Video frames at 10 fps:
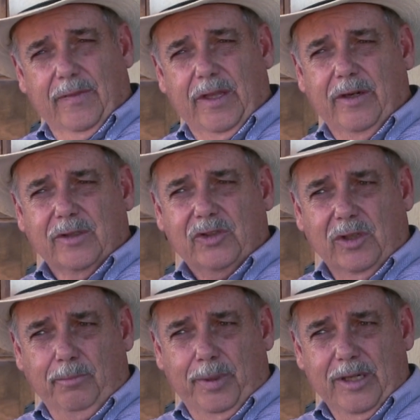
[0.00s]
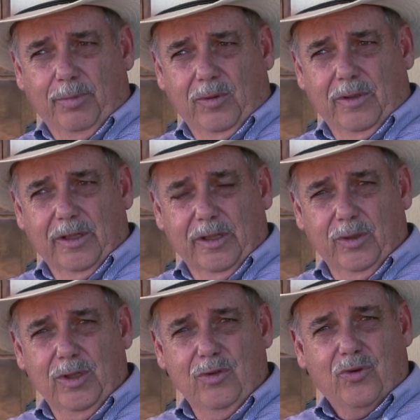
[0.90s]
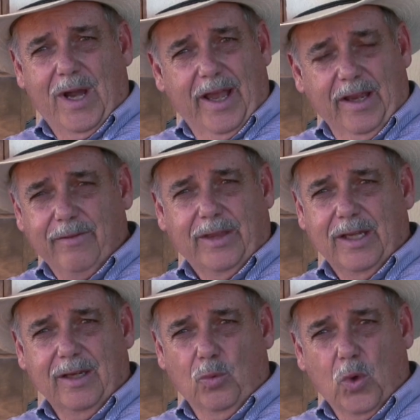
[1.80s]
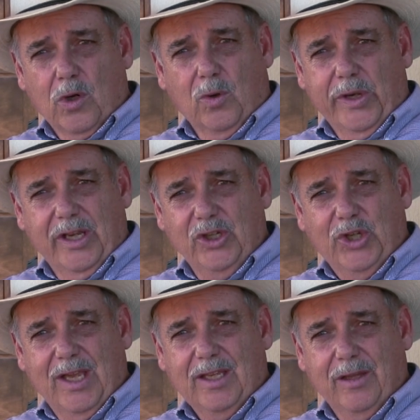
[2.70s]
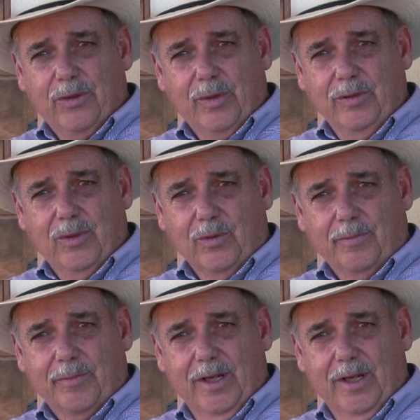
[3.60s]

Then there's some people who you try everything in the world and you can't get through to them.